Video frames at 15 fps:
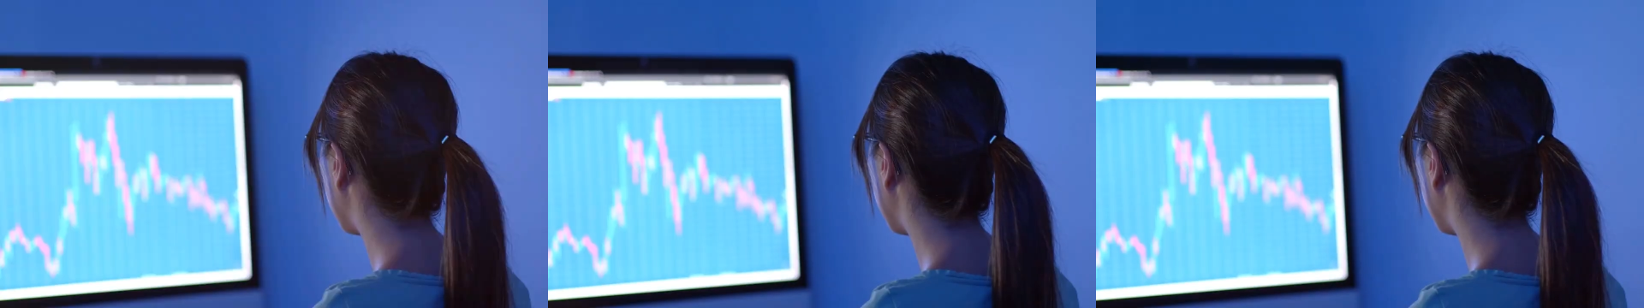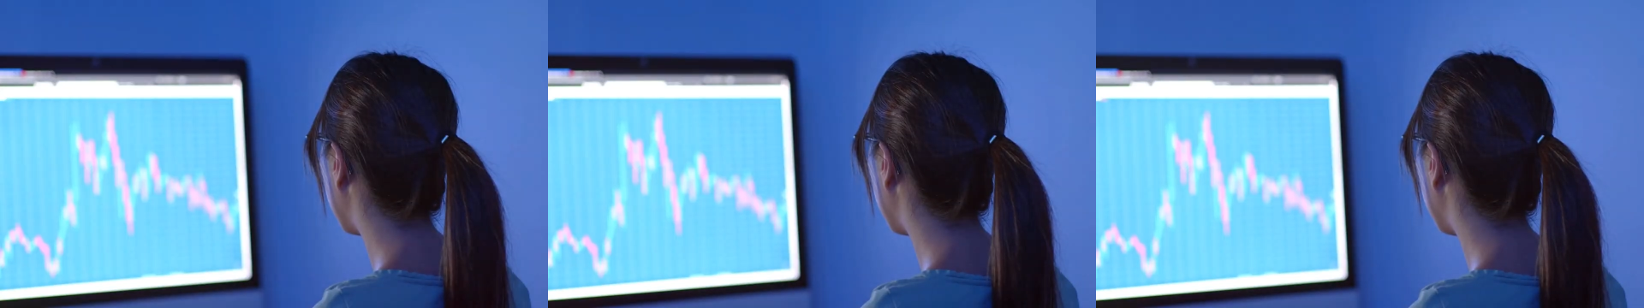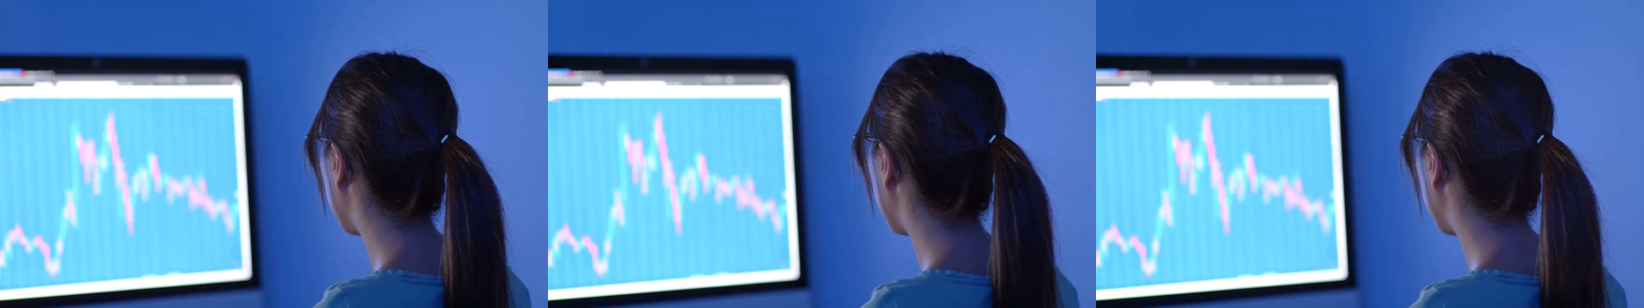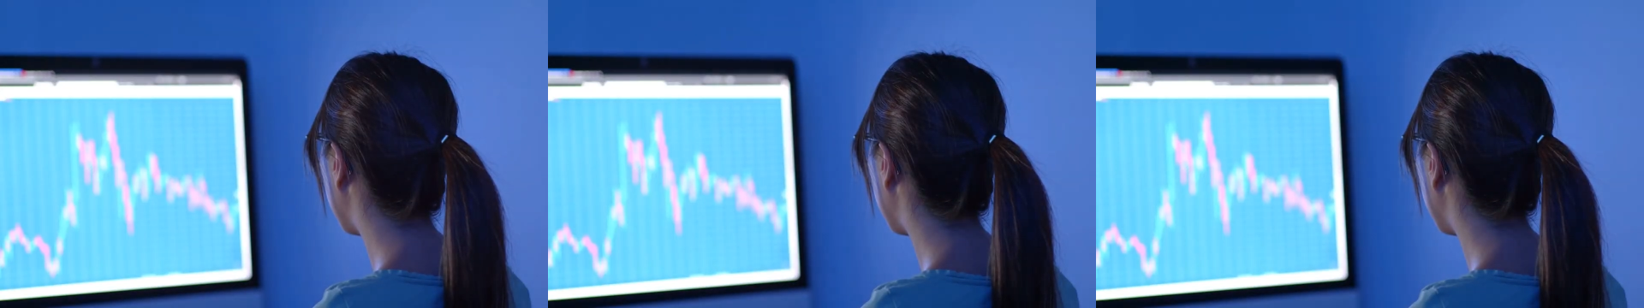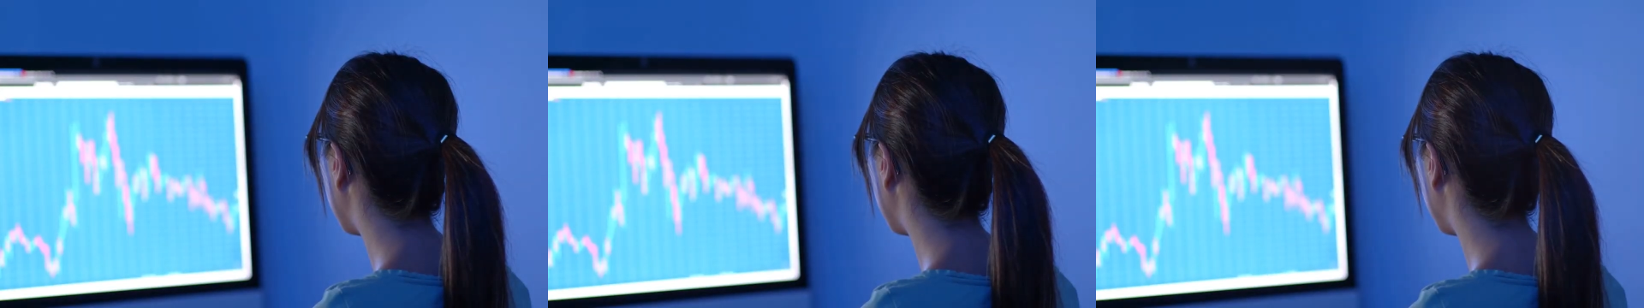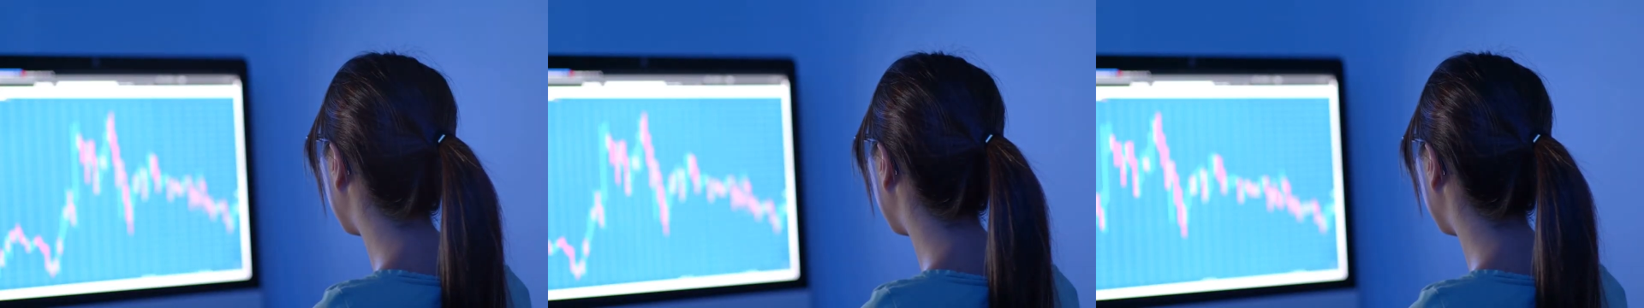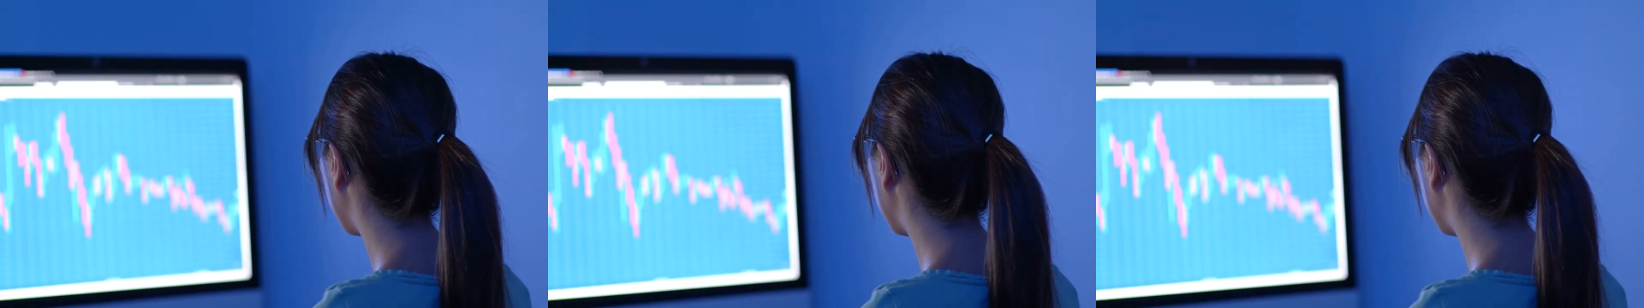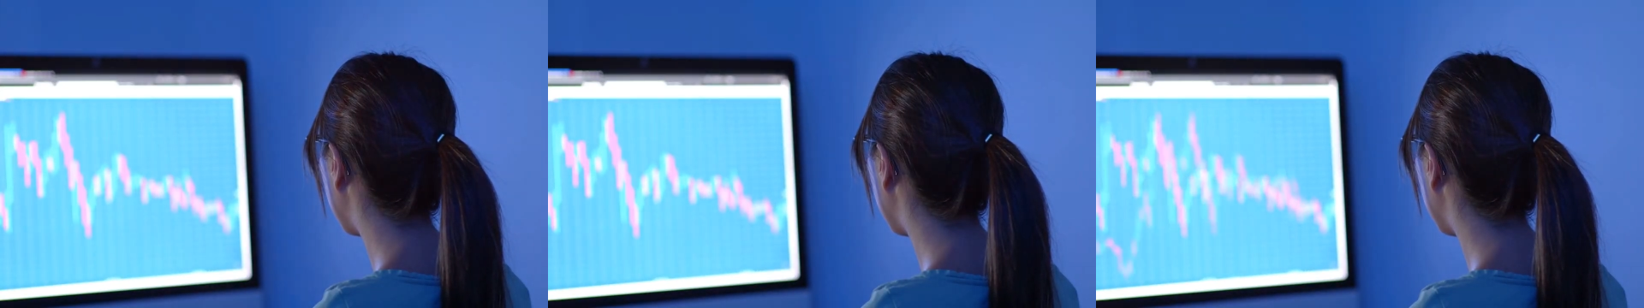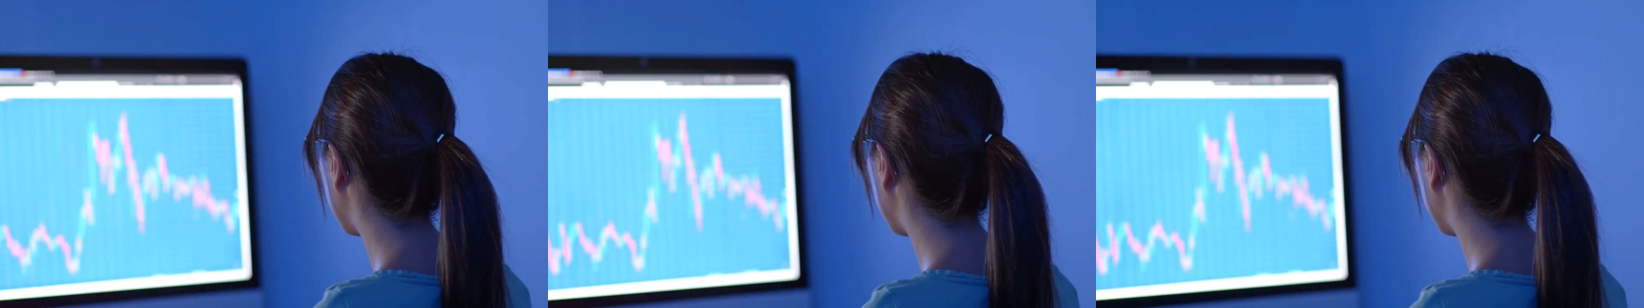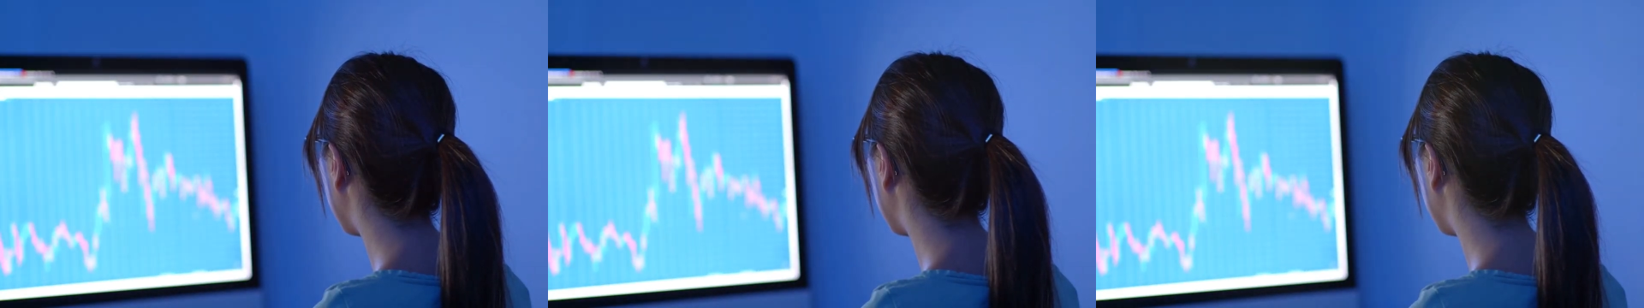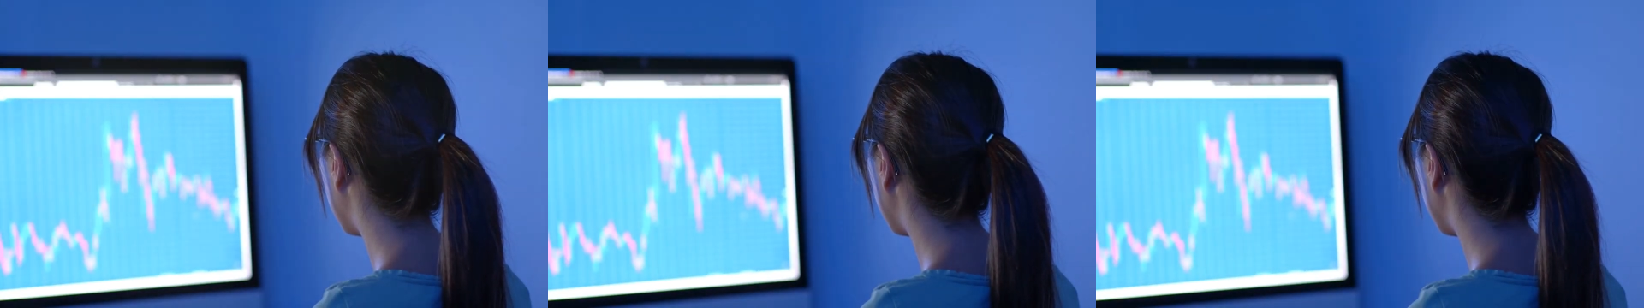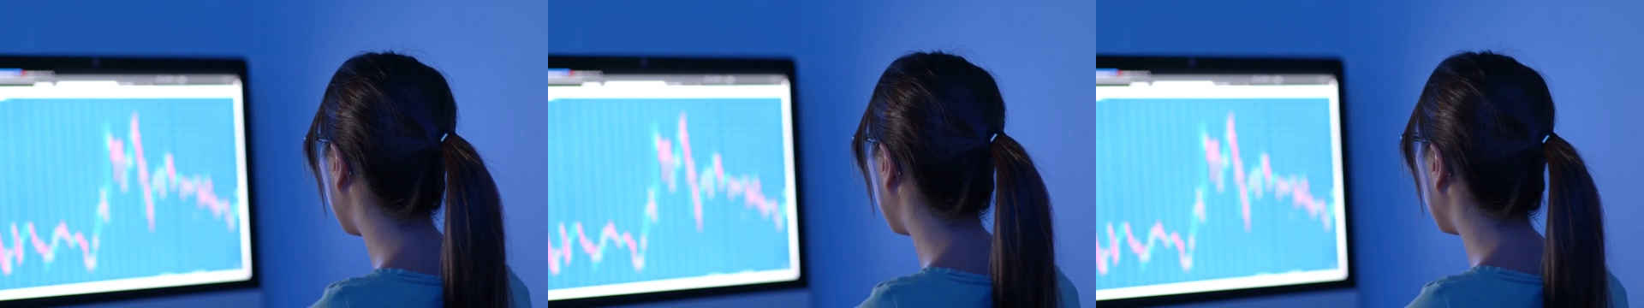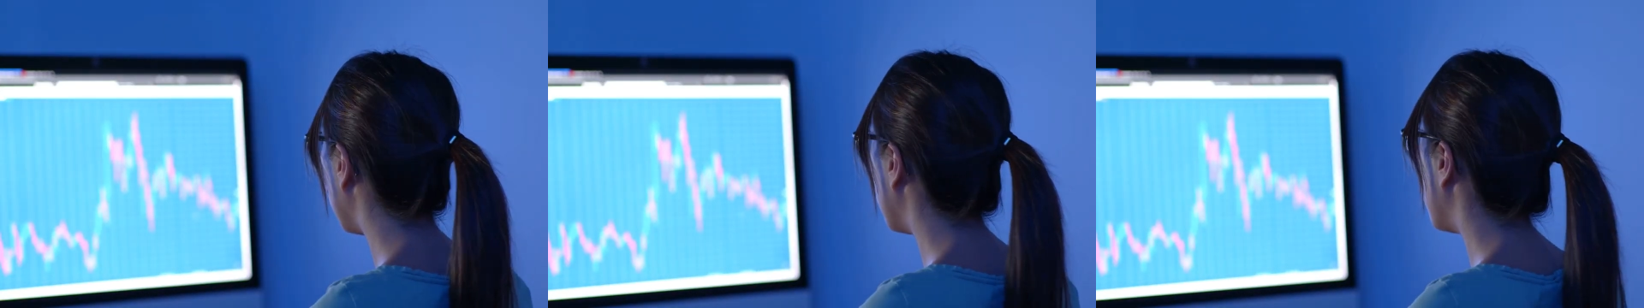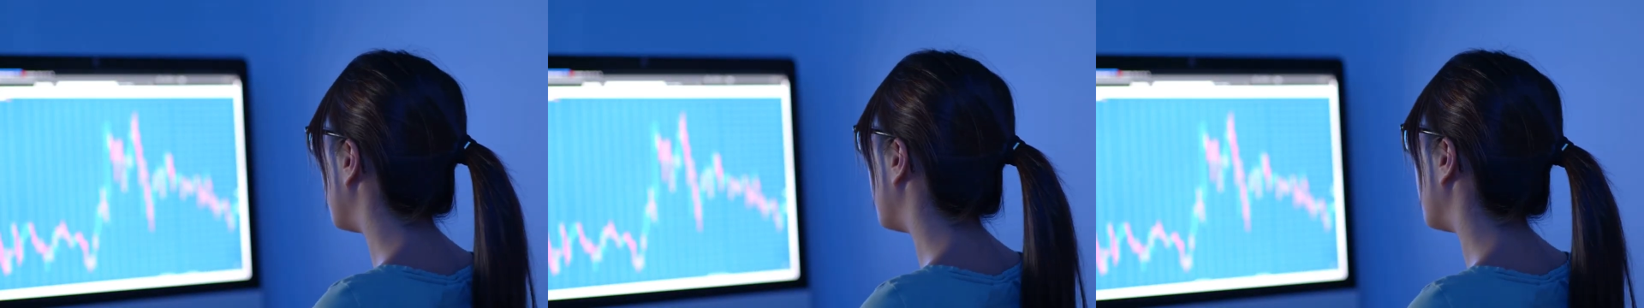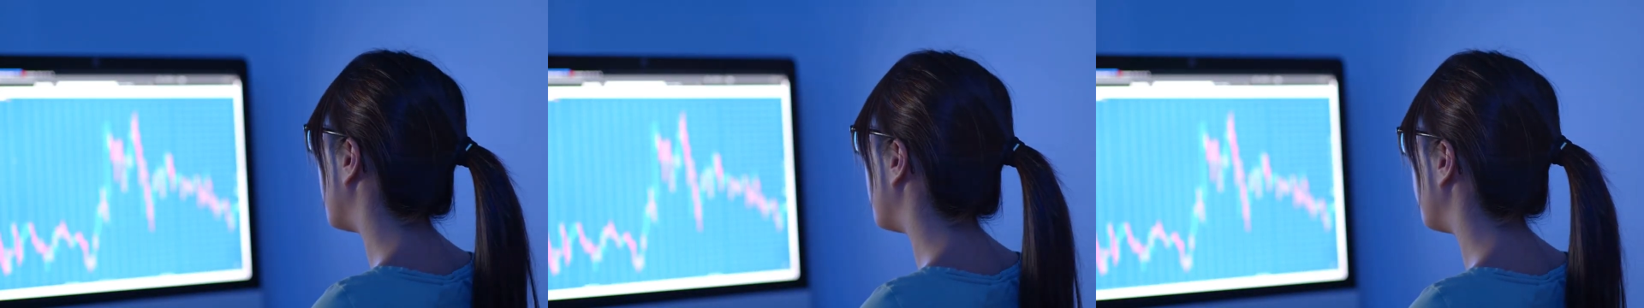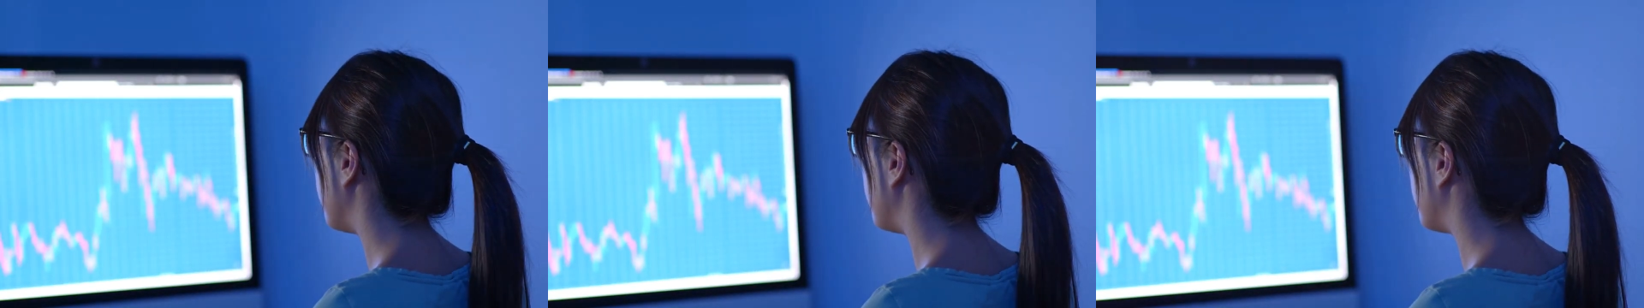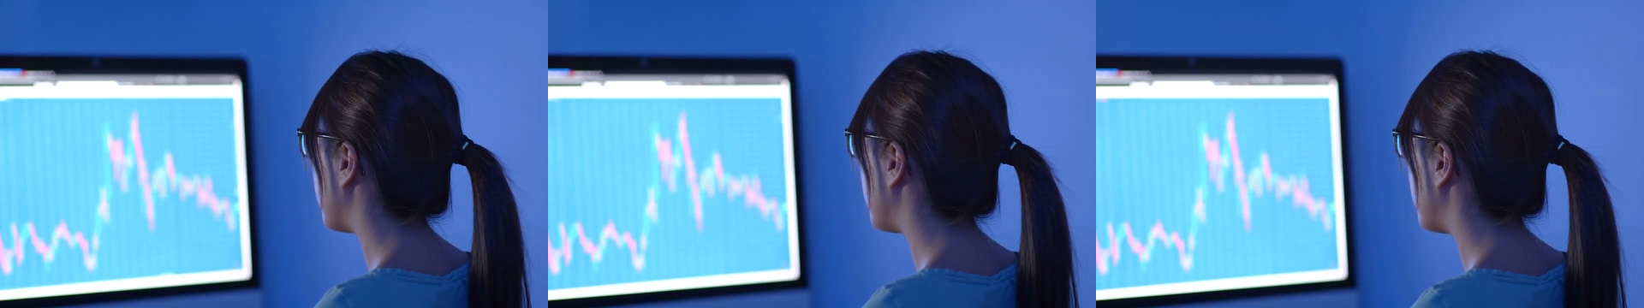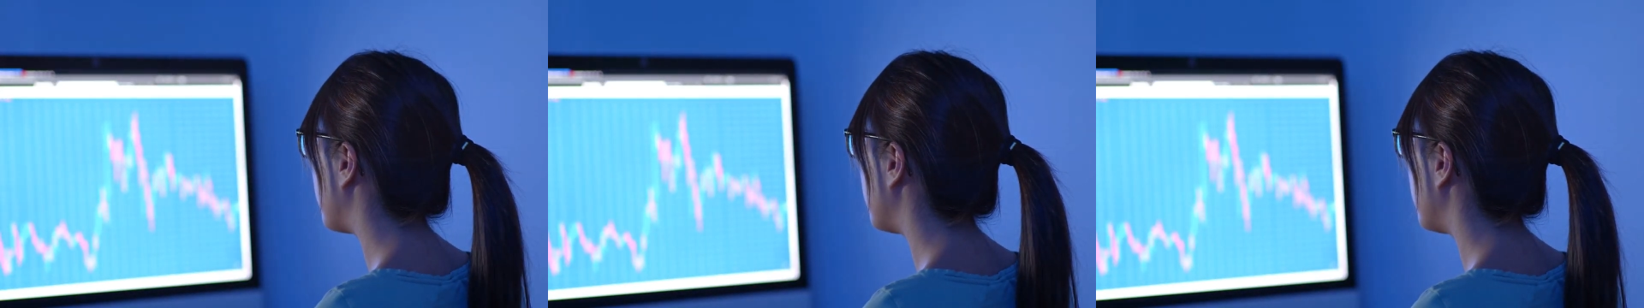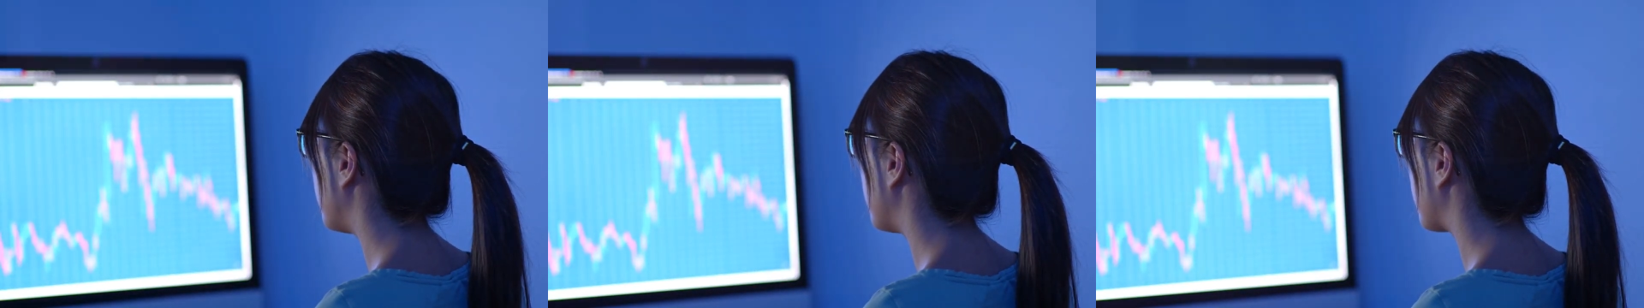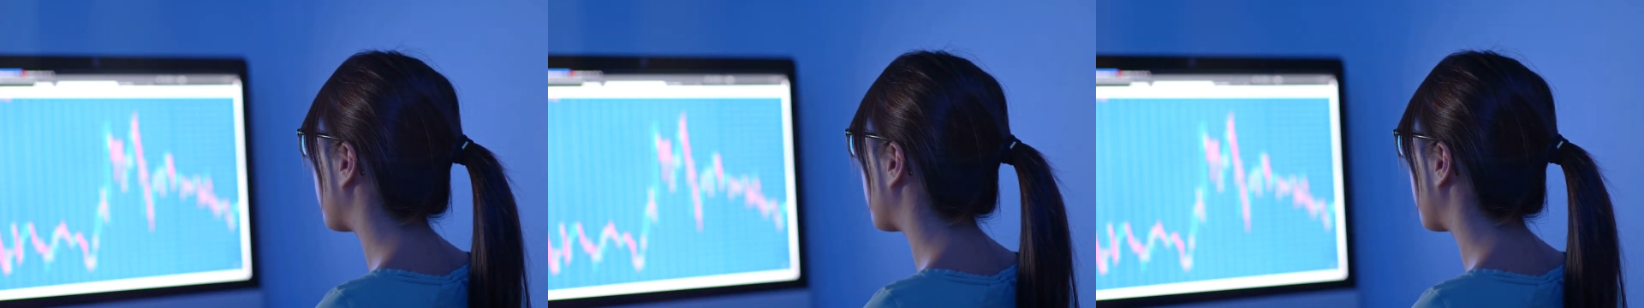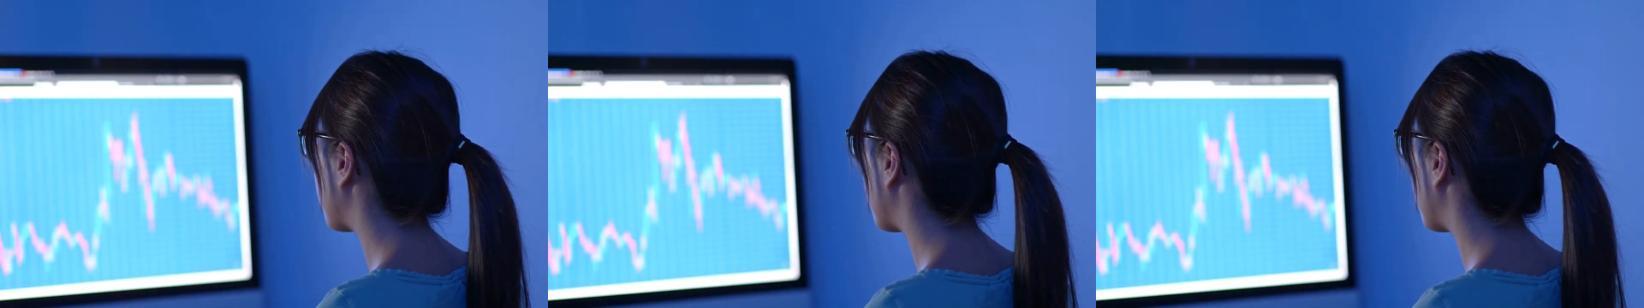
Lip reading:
No face is visible, so there are no lips to read.